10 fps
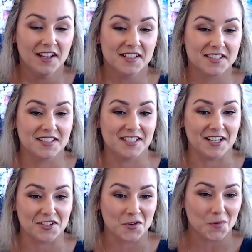
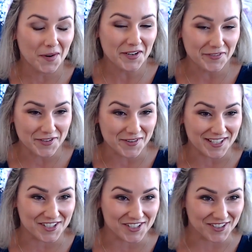Sustained quite a few
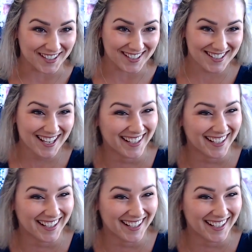injuries